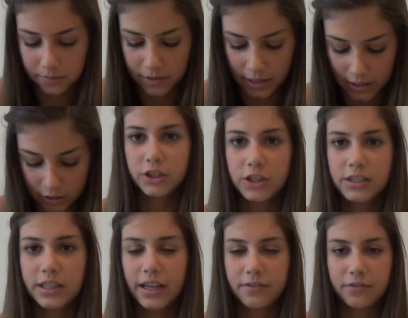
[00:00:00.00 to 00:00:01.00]
because just
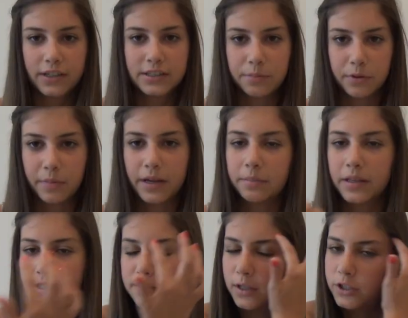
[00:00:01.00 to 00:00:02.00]
to fix up your makeup
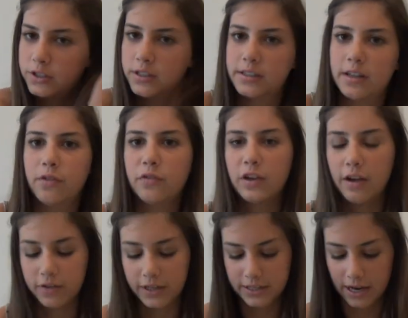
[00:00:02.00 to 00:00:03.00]
that smudges and stuff if you have
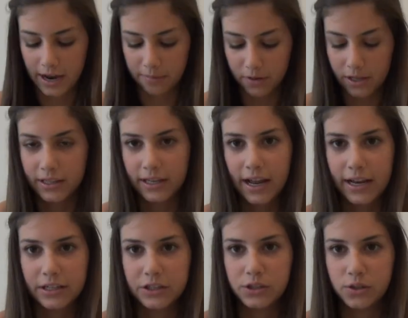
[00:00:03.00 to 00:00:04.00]
any time. Not that
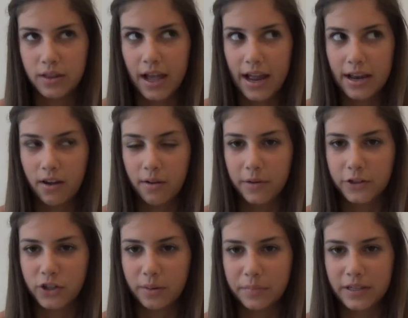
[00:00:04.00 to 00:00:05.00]
I do that on my
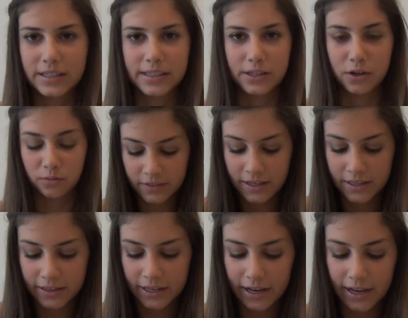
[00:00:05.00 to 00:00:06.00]
trip, because I don't.
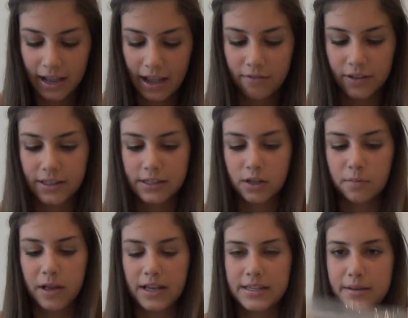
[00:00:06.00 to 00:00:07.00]
Then I have this little
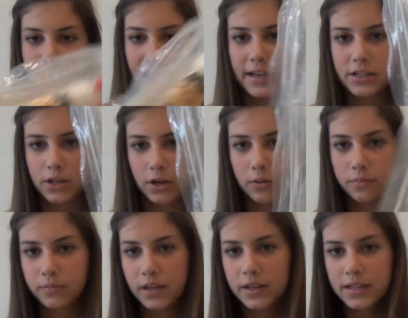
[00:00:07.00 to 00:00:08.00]
plastic bag so
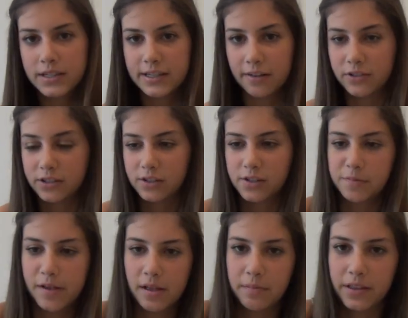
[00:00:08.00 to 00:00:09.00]
stuff doesn't
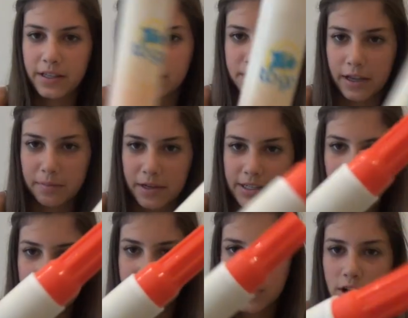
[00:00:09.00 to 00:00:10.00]
spill, but this is my
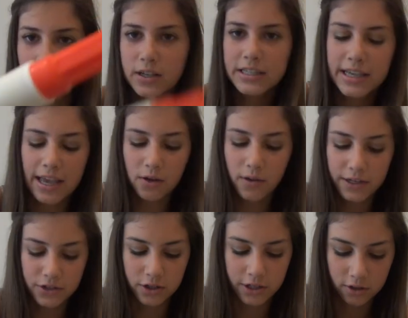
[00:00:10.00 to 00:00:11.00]
tie to go because I get quite
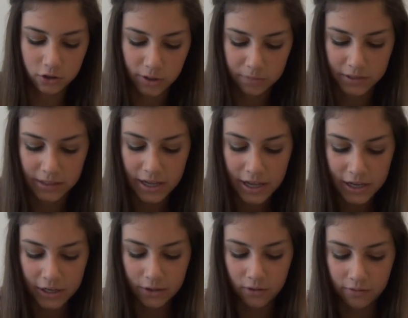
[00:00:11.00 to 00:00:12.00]
dirty on trips and
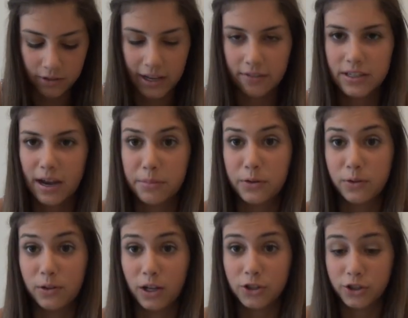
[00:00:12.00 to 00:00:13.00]
you don't really have time to do
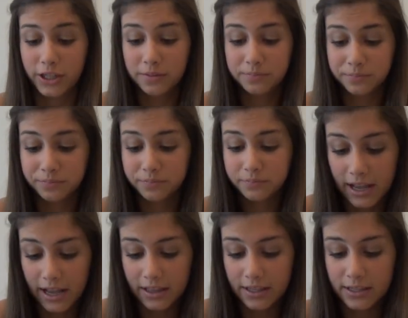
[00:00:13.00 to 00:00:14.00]
laundry.
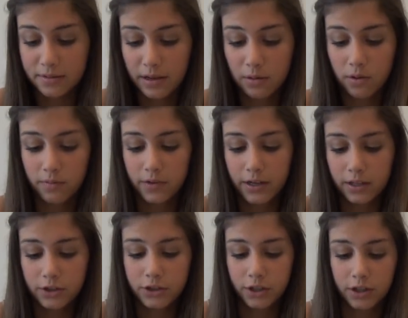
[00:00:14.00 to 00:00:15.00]
And this is my warm vanilla
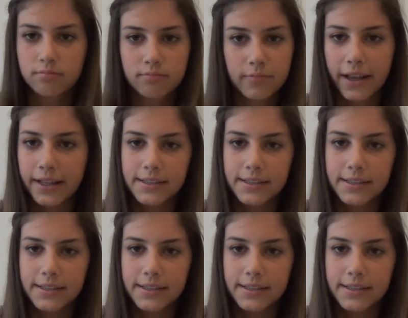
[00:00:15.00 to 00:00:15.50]
sugar hand